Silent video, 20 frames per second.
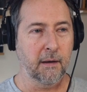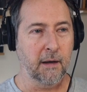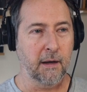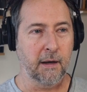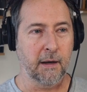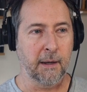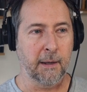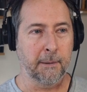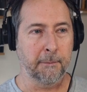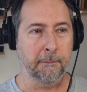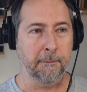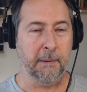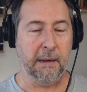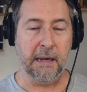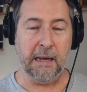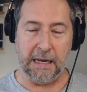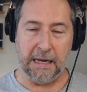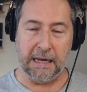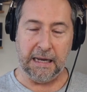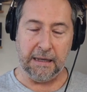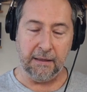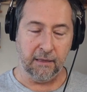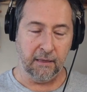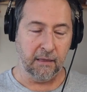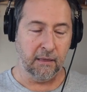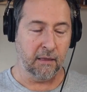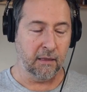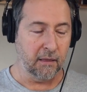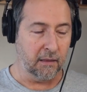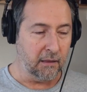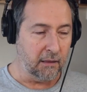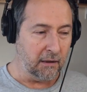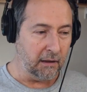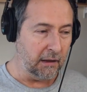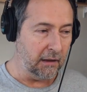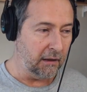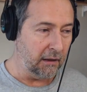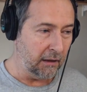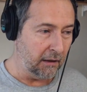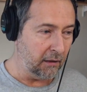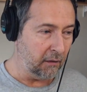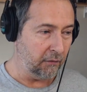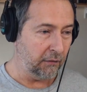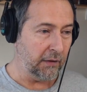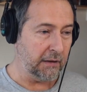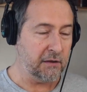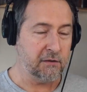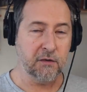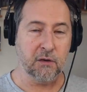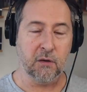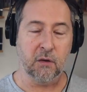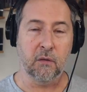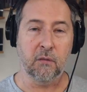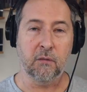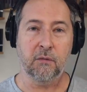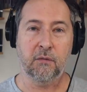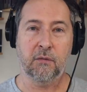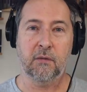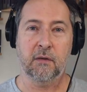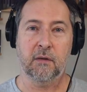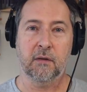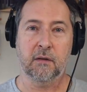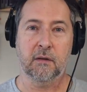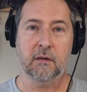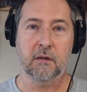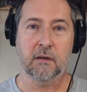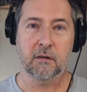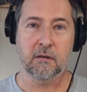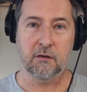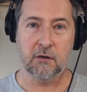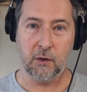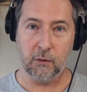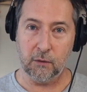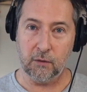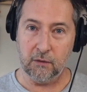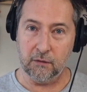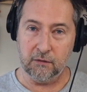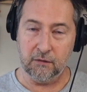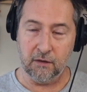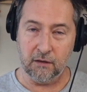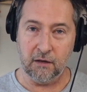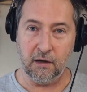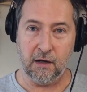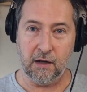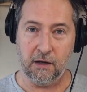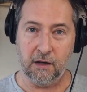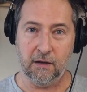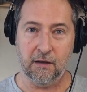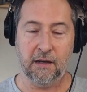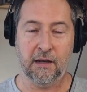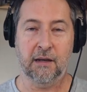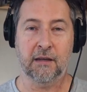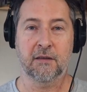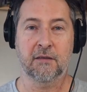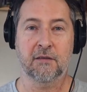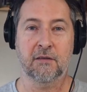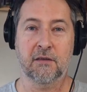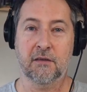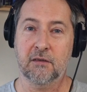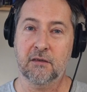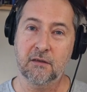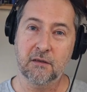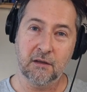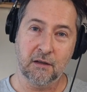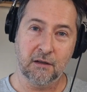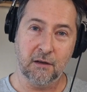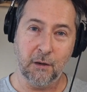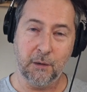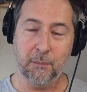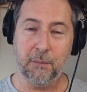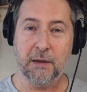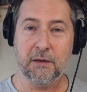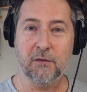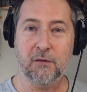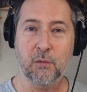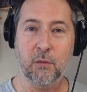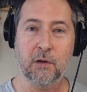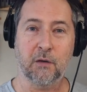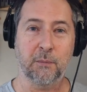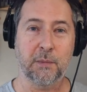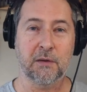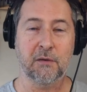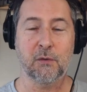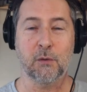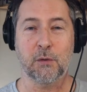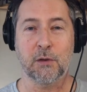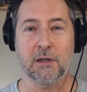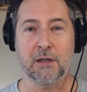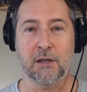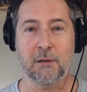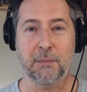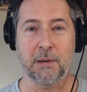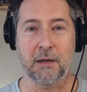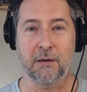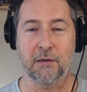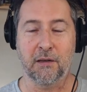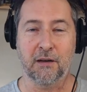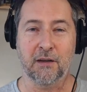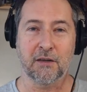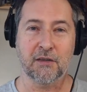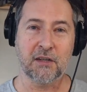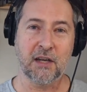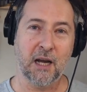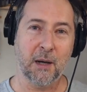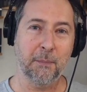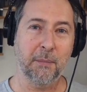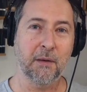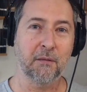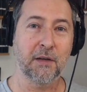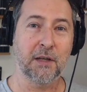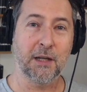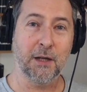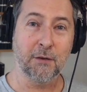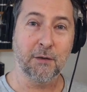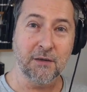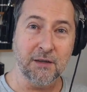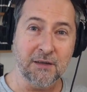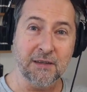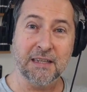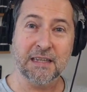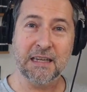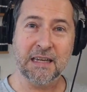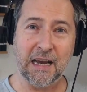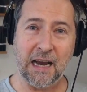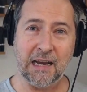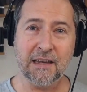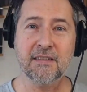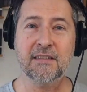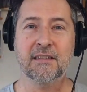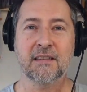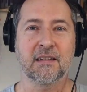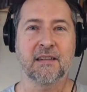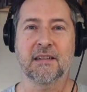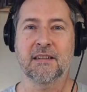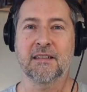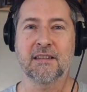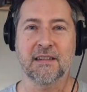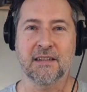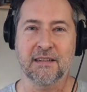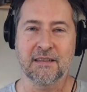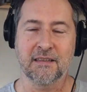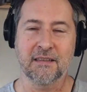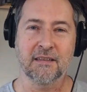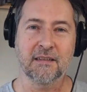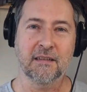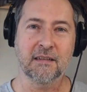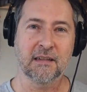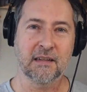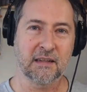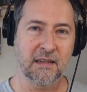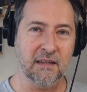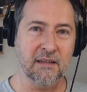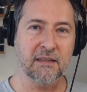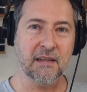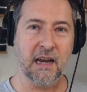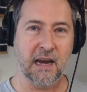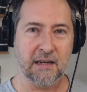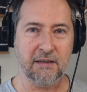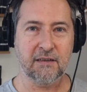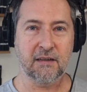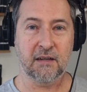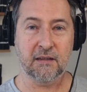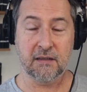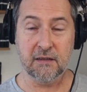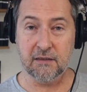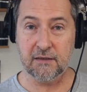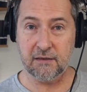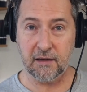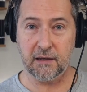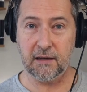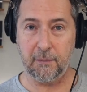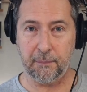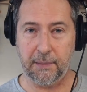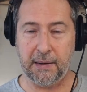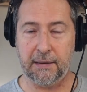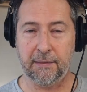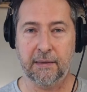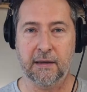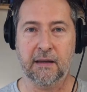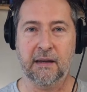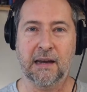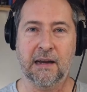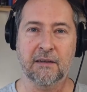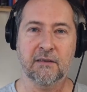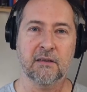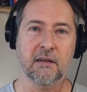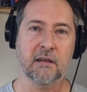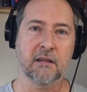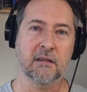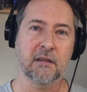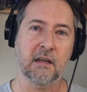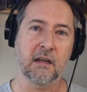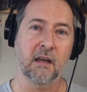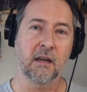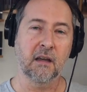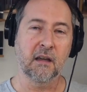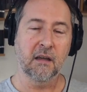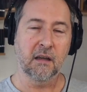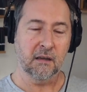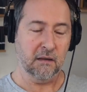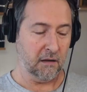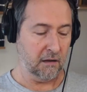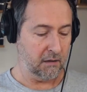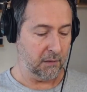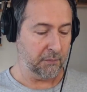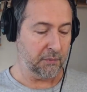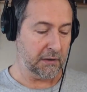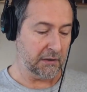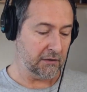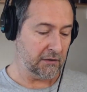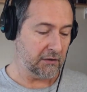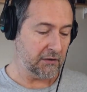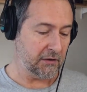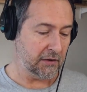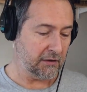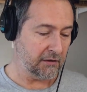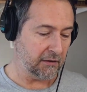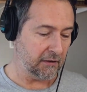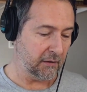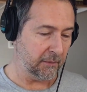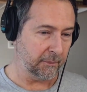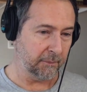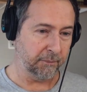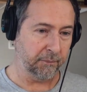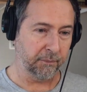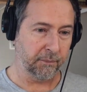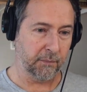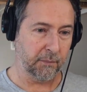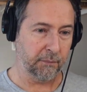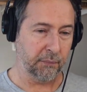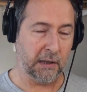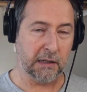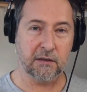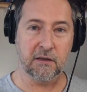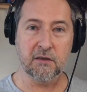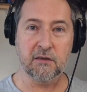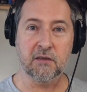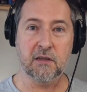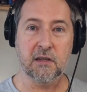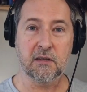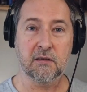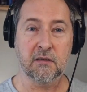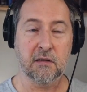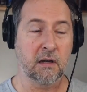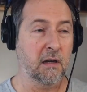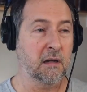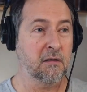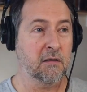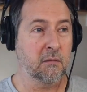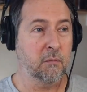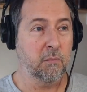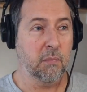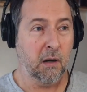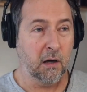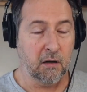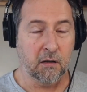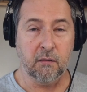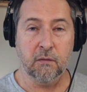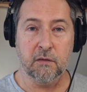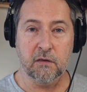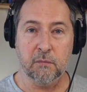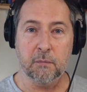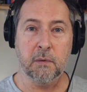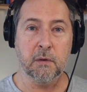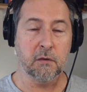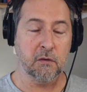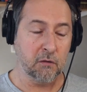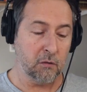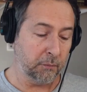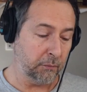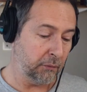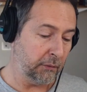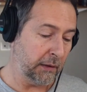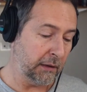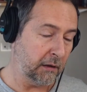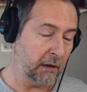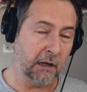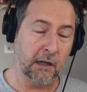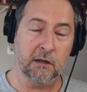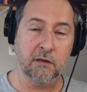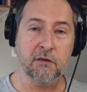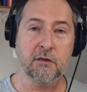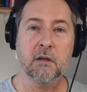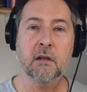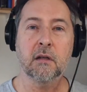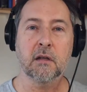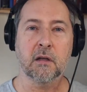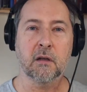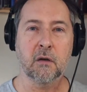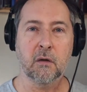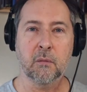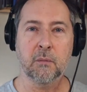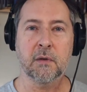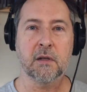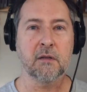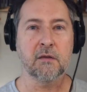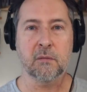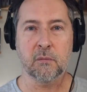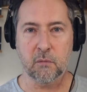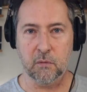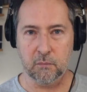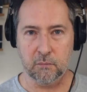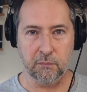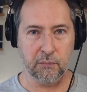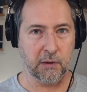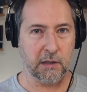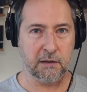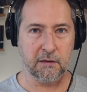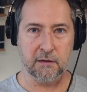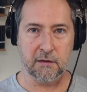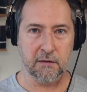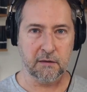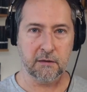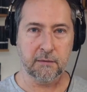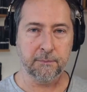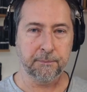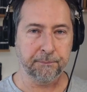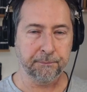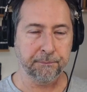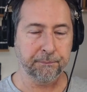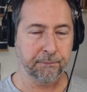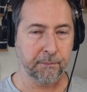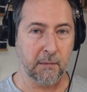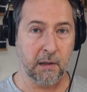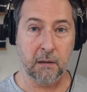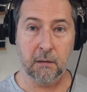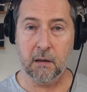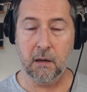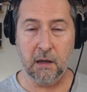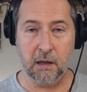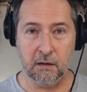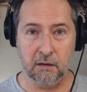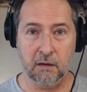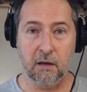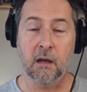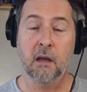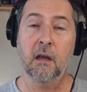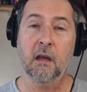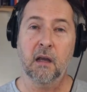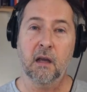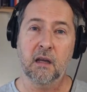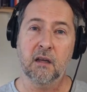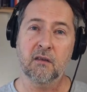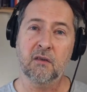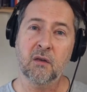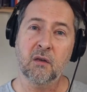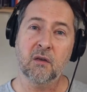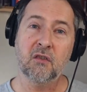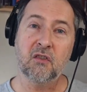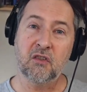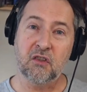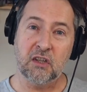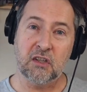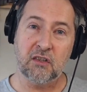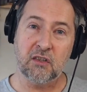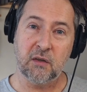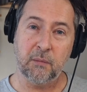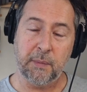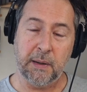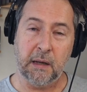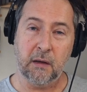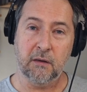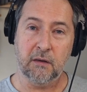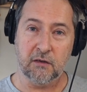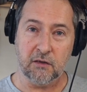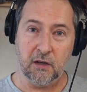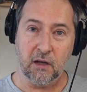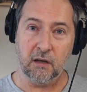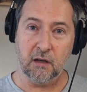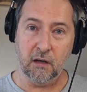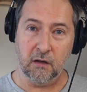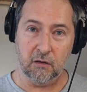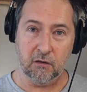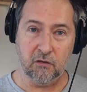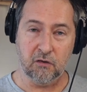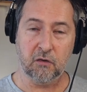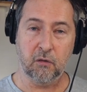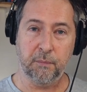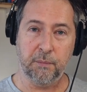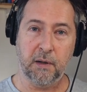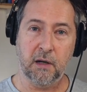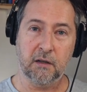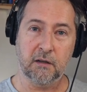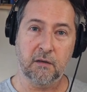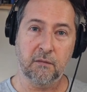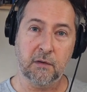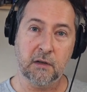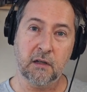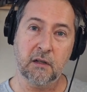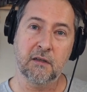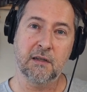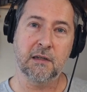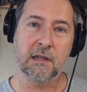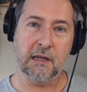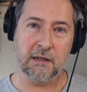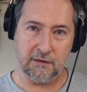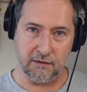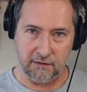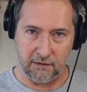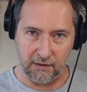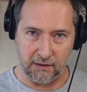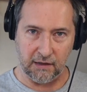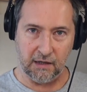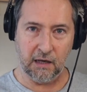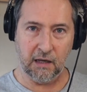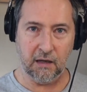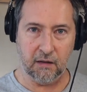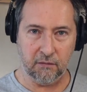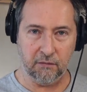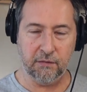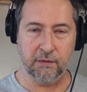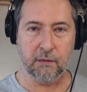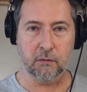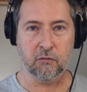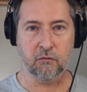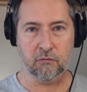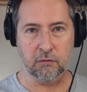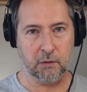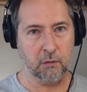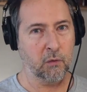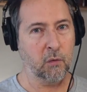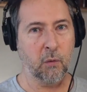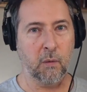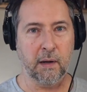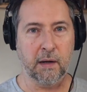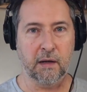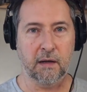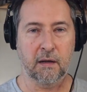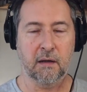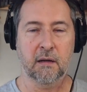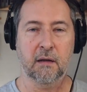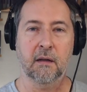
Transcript: um, in in the face of total denial and going back to what I've been talking about in the last couple of videos, this gaslighting and is gaslighting, psychopathic gaslighting that the present system practices as part of its modus operandi, and certainly communism practiced. And, and it's not just about the psychological part of it, because it gets to the killing fields real quick